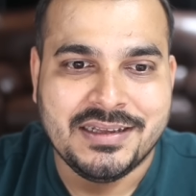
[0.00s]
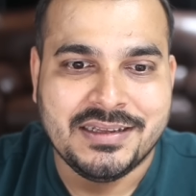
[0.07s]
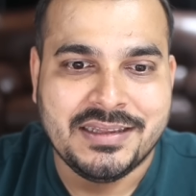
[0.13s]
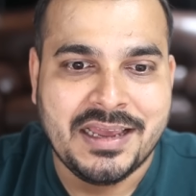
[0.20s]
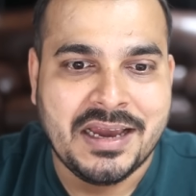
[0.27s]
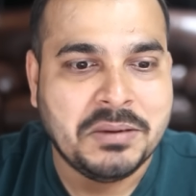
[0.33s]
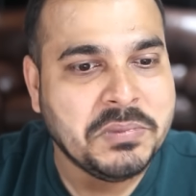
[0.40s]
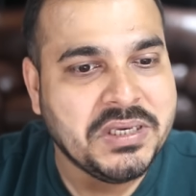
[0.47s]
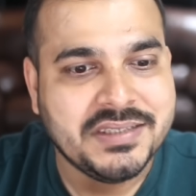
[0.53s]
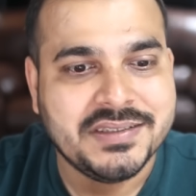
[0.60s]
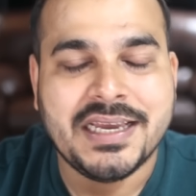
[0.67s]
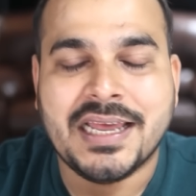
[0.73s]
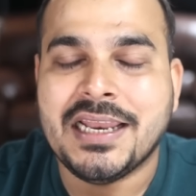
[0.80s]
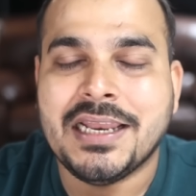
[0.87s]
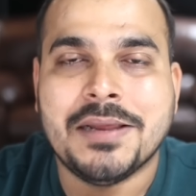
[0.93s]
There are
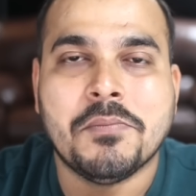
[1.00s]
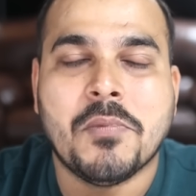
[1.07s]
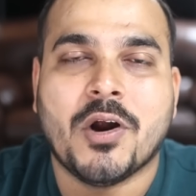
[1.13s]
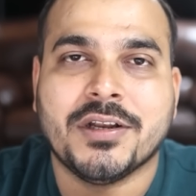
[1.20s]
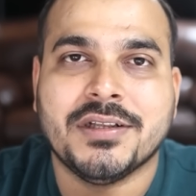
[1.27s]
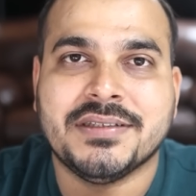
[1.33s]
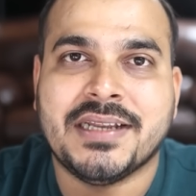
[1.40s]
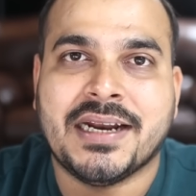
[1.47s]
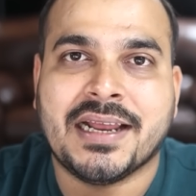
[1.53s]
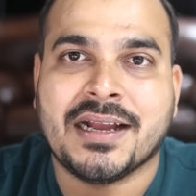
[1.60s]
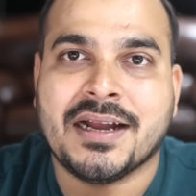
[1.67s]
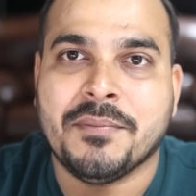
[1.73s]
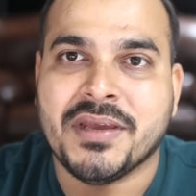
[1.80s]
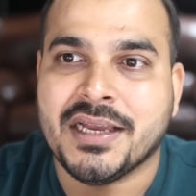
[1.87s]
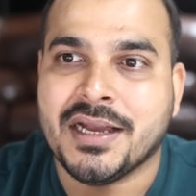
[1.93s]
amazing LLM models that are
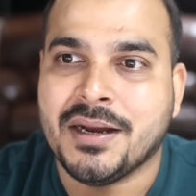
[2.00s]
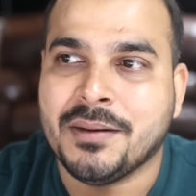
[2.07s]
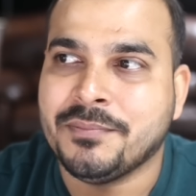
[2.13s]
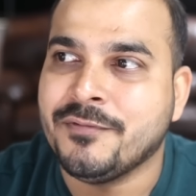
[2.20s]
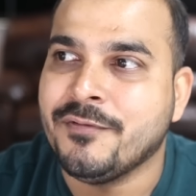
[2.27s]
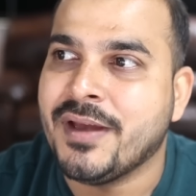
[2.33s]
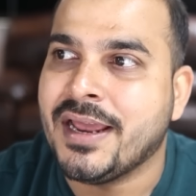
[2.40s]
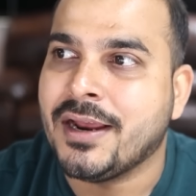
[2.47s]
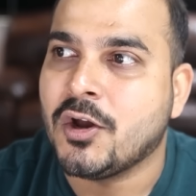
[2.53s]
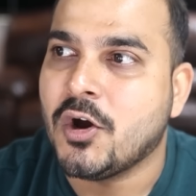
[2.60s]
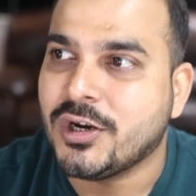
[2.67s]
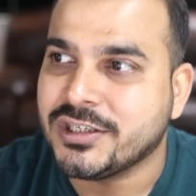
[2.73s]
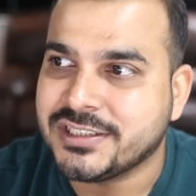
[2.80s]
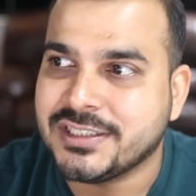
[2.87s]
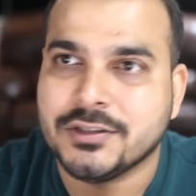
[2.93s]
coming up where
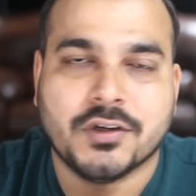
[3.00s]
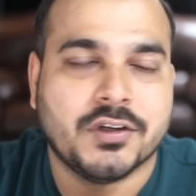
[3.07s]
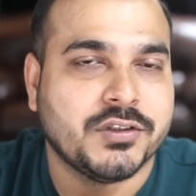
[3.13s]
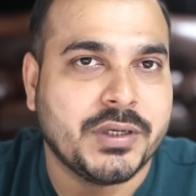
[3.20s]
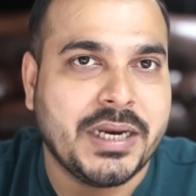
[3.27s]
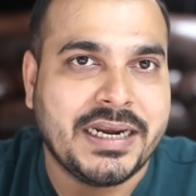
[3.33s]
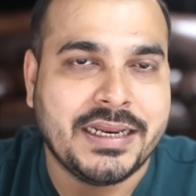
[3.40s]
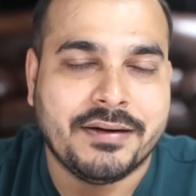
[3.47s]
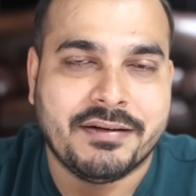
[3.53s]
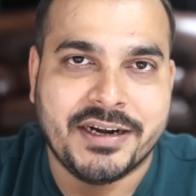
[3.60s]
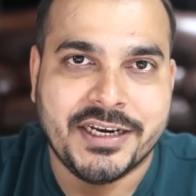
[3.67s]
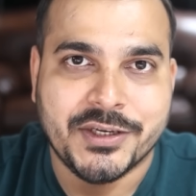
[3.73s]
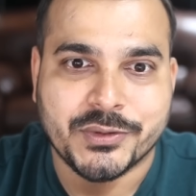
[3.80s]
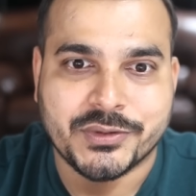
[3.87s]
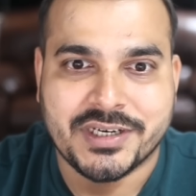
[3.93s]
cost is also getting
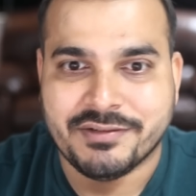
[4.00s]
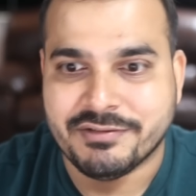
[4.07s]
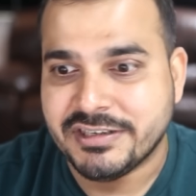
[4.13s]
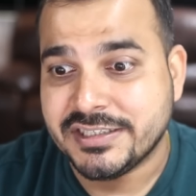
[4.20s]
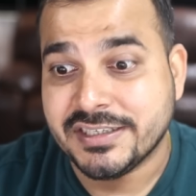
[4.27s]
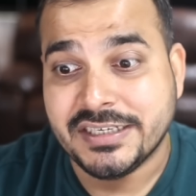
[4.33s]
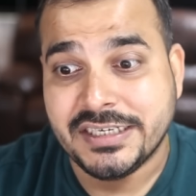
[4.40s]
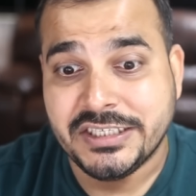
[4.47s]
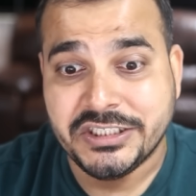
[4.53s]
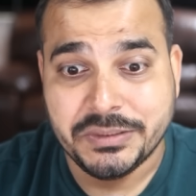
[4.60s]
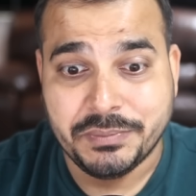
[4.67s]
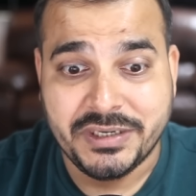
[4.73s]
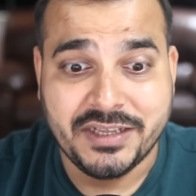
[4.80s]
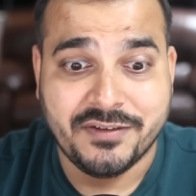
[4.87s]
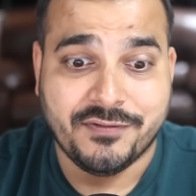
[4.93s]
reduced and recently
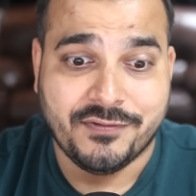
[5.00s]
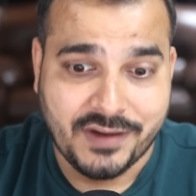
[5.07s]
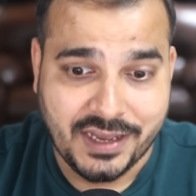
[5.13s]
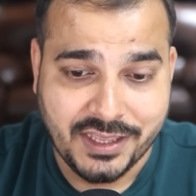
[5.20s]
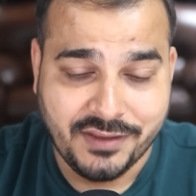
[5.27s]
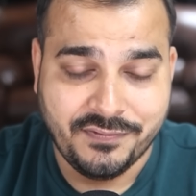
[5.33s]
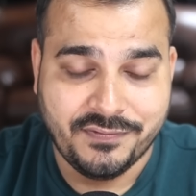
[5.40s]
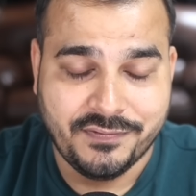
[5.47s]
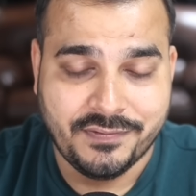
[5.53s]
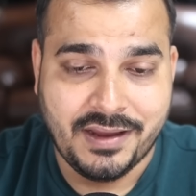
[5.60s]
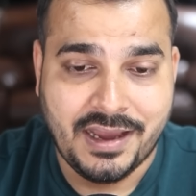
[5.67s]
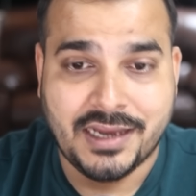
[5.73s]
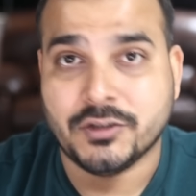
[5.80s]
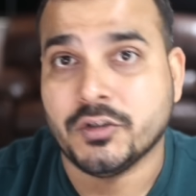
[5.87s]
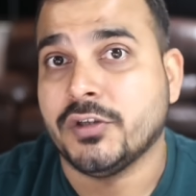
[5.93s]
GPT-5
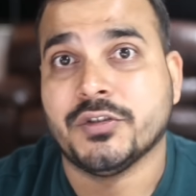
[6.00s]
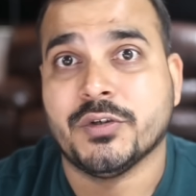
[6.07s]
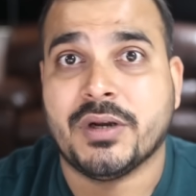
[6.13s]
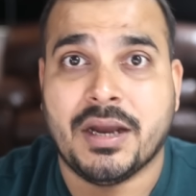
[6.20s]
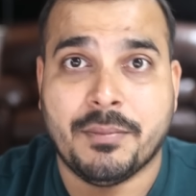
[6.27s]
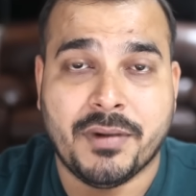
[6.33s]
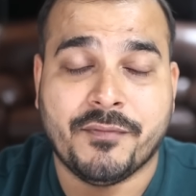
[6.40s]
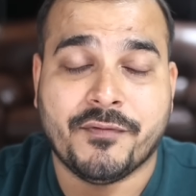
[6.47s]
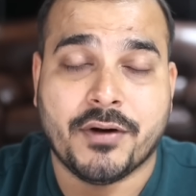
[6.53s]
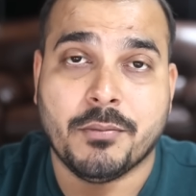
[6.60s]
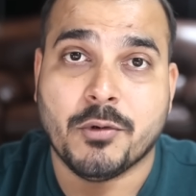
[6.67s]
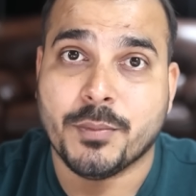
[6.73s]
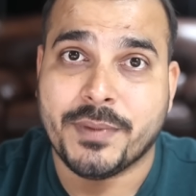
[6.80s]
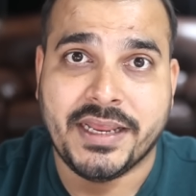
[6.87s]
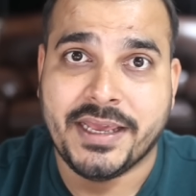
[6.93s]
has also come up
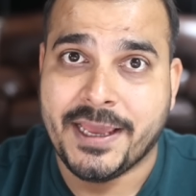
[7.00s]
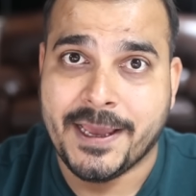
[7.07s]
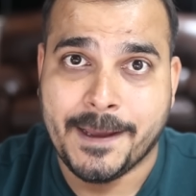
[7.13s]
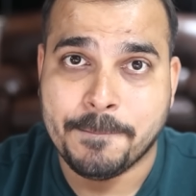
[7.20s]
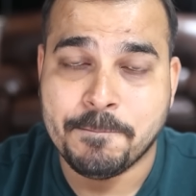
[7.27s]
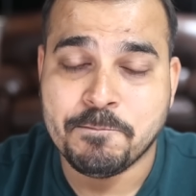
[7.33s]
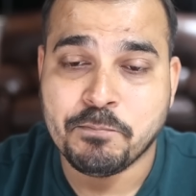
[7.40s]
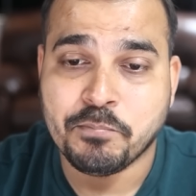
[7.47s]
from OpenAI.